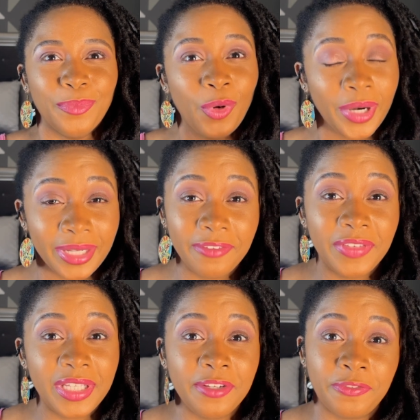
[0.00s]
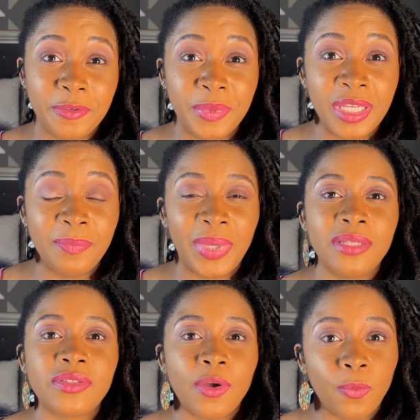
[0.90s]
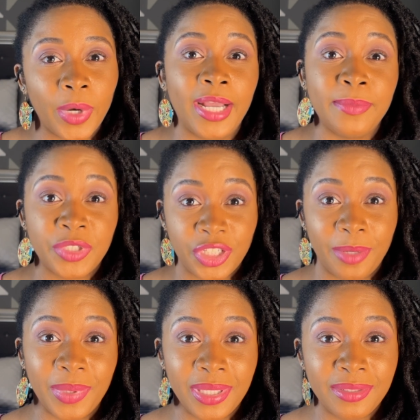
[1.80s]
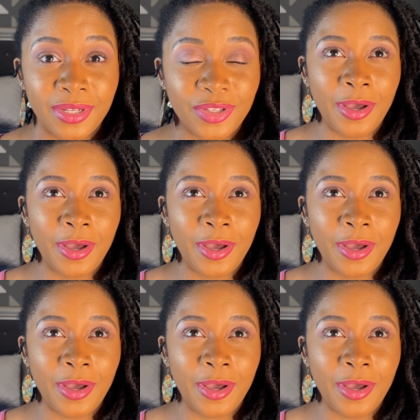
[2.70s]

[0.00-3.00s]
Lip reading: more convenient for me based on what I'm shipping.